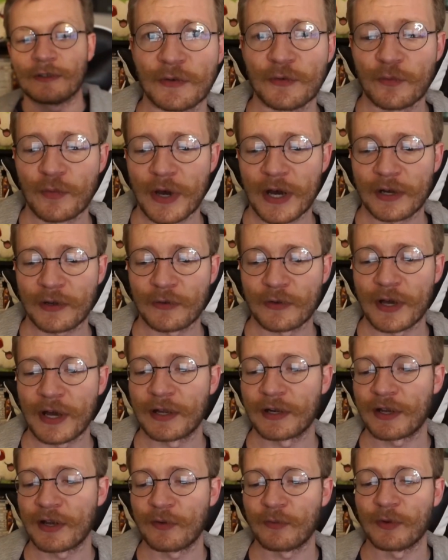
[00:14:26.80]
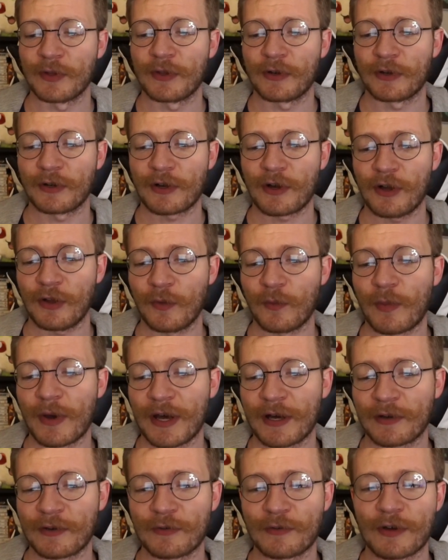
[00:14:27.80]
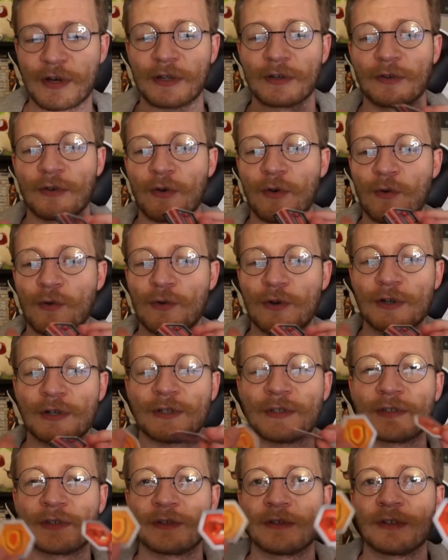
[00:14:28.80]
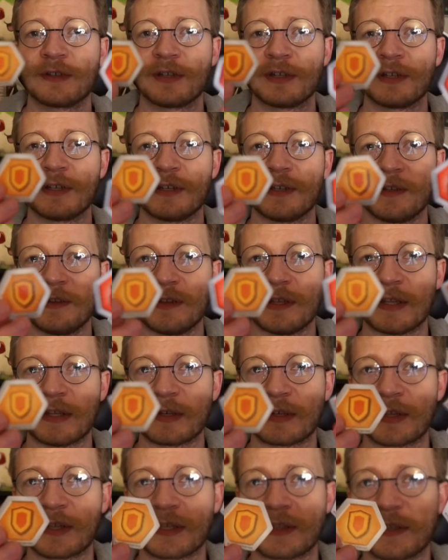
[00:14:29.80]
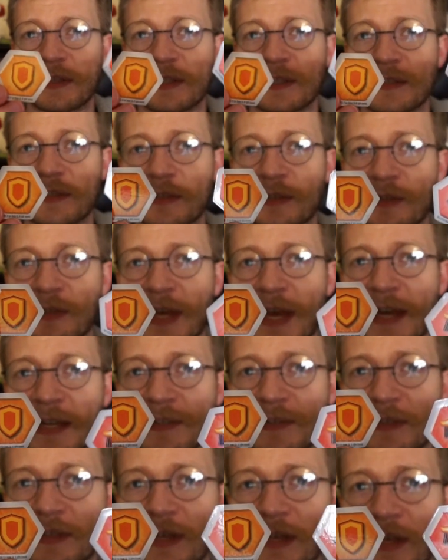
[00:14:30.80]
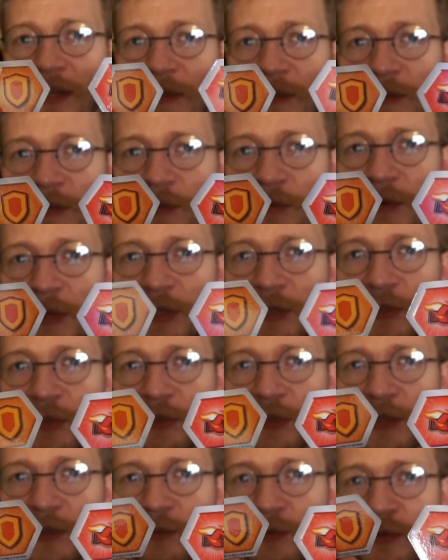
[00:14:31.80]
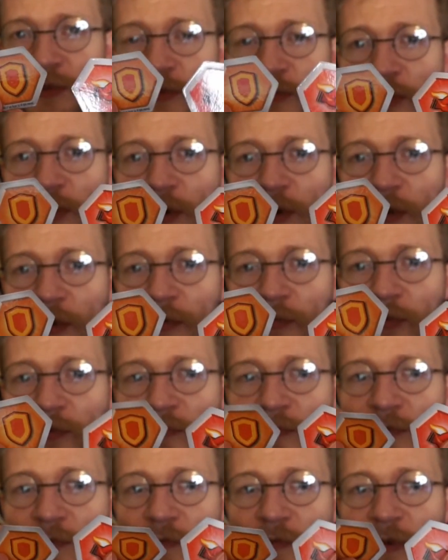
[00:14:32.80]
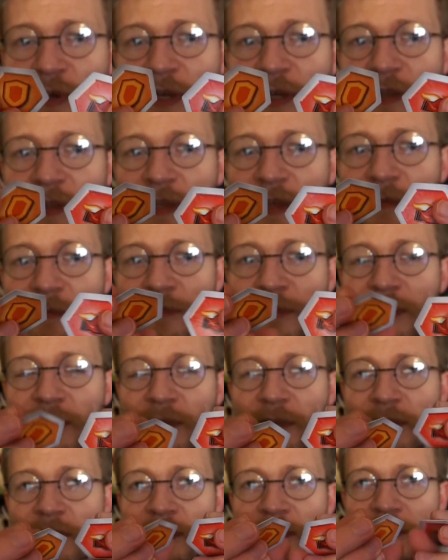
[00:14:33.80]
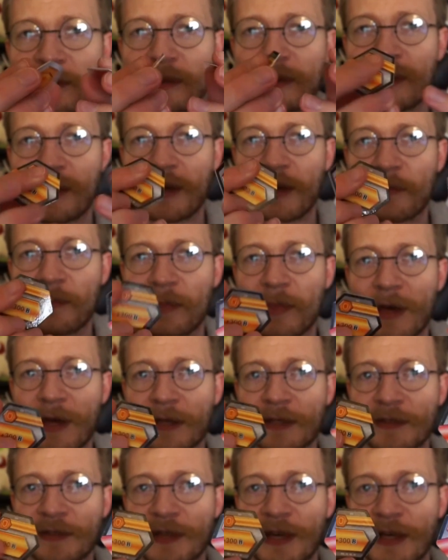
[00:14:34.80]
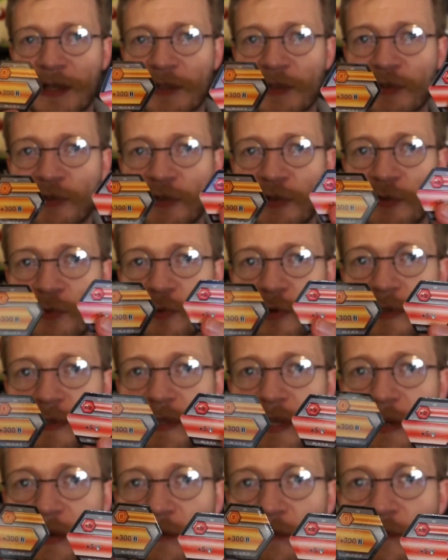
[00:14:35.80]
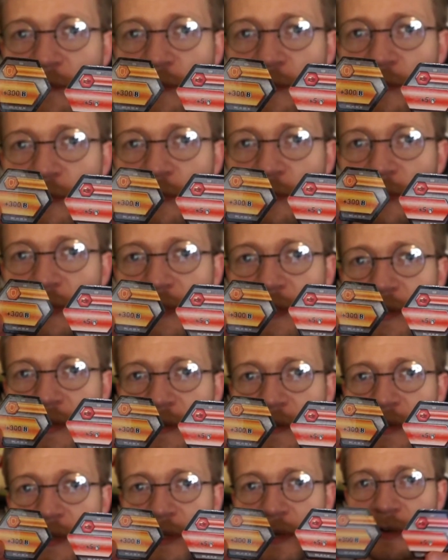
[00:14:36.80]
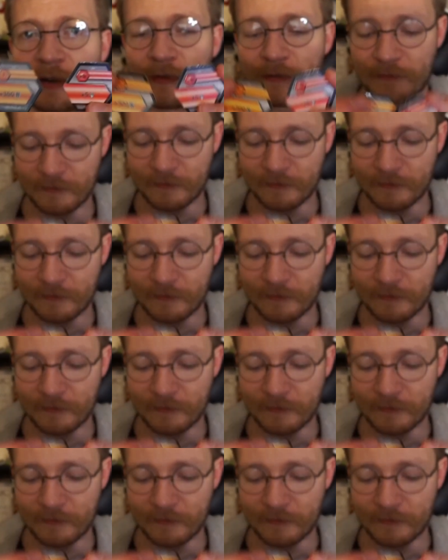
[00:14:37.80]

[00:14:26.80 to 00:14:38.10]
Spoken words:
Bakugan come with, they're called Bakugan cores. They look like these little hexagons, so make sure that's what you call them if you find them. I'm not exactly sure what they're for, but here they are.